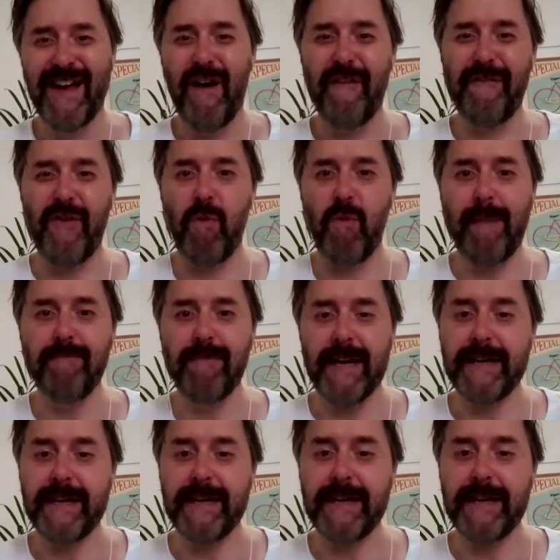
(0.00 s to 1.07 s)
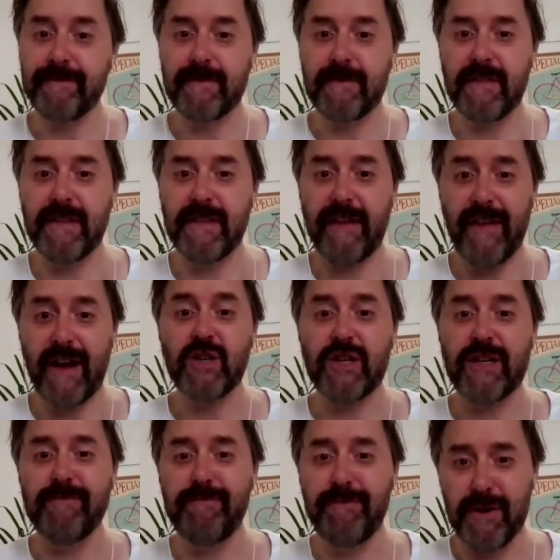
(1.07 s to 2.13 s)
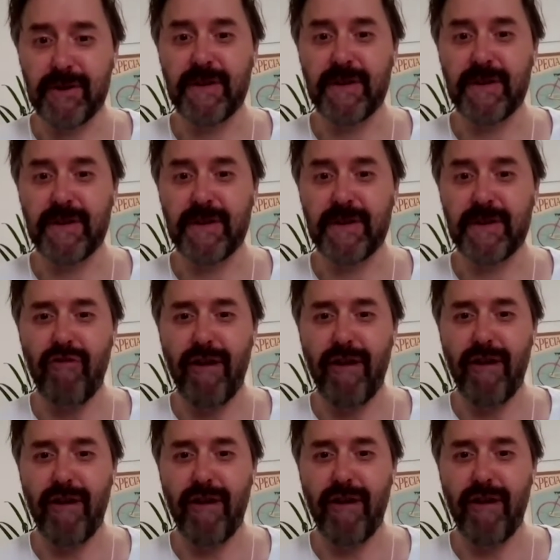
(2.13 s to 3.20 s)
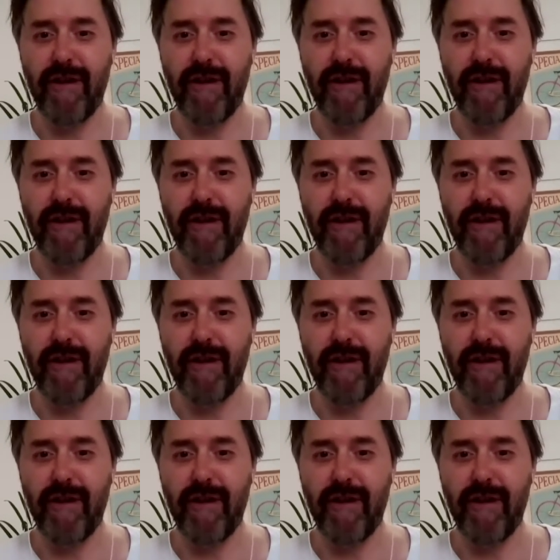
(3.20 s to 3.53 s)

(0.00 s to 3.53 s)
Wembley. They've actually booked for Wembley already.